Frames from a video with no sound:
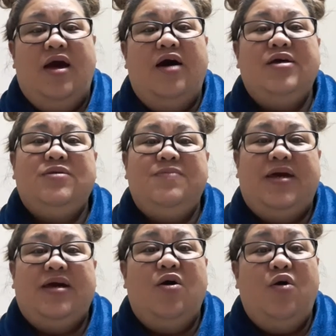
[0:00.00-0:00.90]
how to
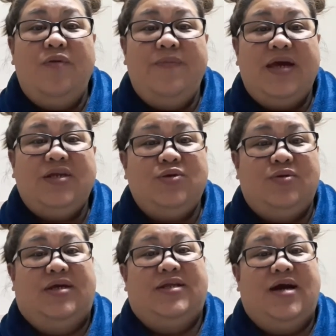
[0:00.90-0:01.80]
make homemade
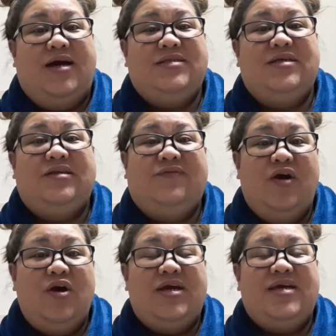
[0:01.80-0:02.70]
donut, guys, and it's
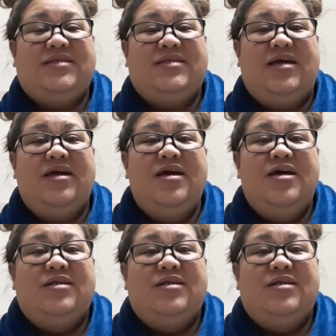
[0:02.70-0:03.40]
very easy.